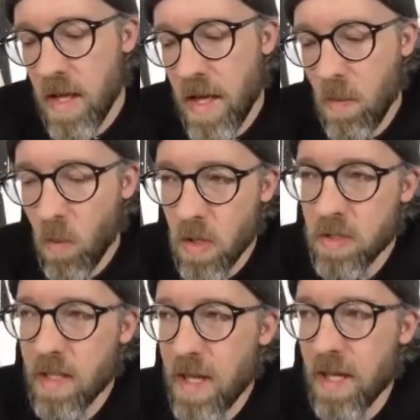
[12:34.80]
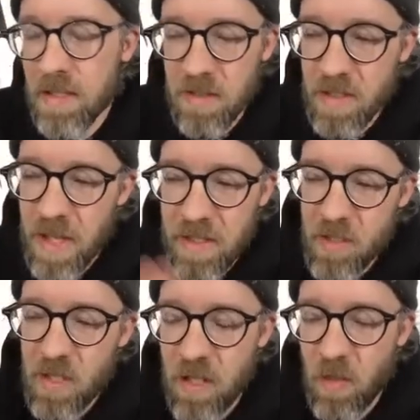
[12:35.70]
And one day I just had
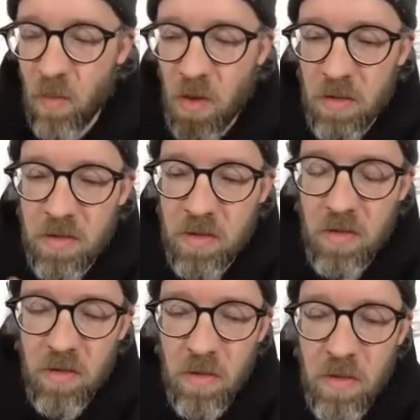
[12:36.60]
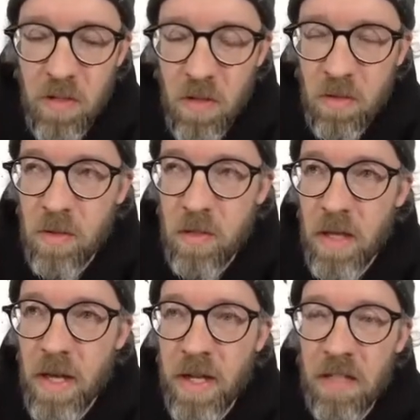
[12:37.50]
shit on the walls in the studio
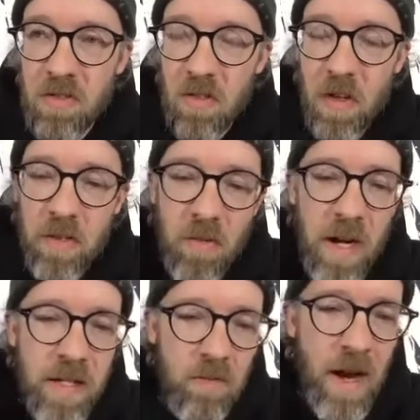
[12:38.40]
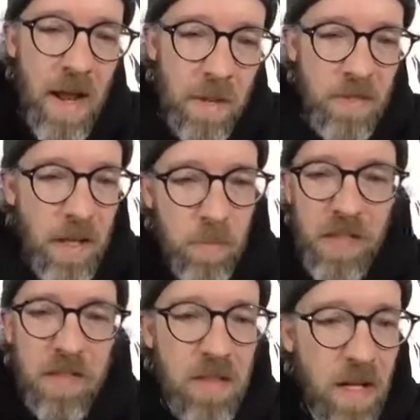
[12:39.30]
and I started writing raps. I had
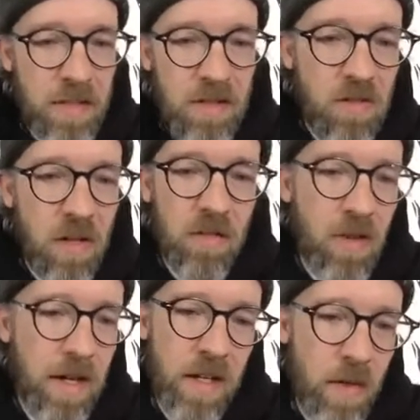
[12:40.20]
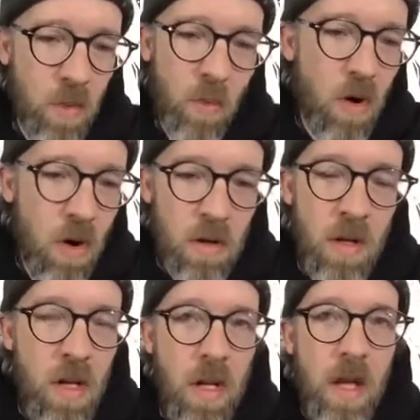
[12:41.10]
beats on. I just started writing on the wall
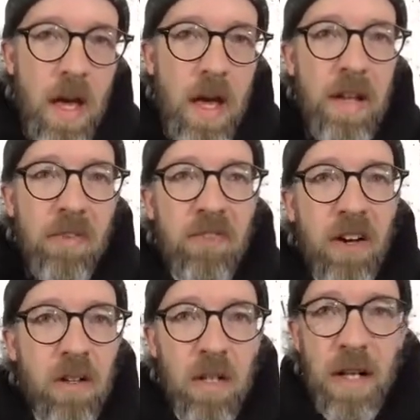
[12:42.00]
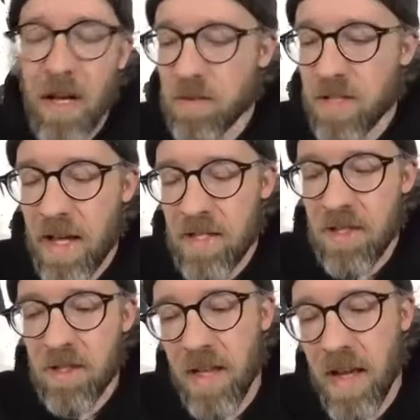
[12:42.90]
and it felt like I was
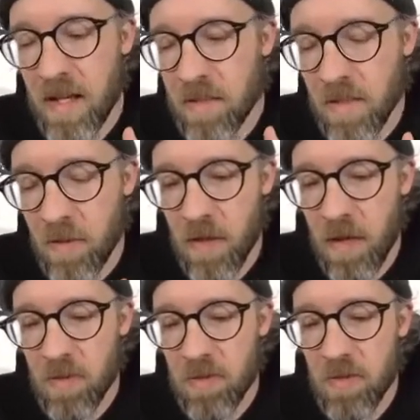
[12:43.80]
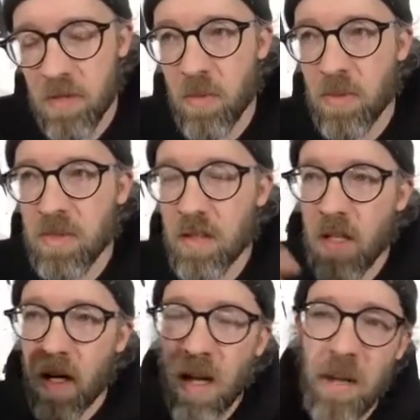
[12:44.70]
catching tags. There was a
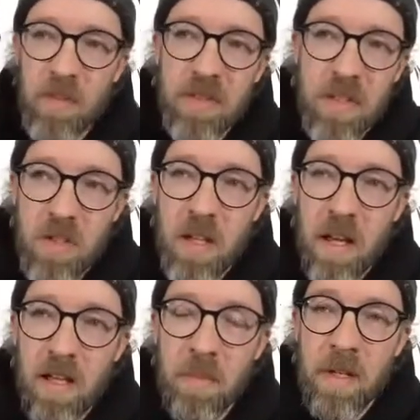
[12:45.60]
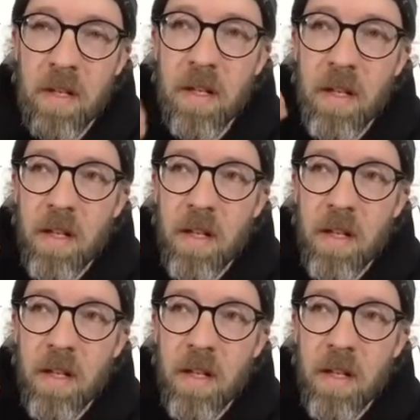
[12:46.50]
composition element.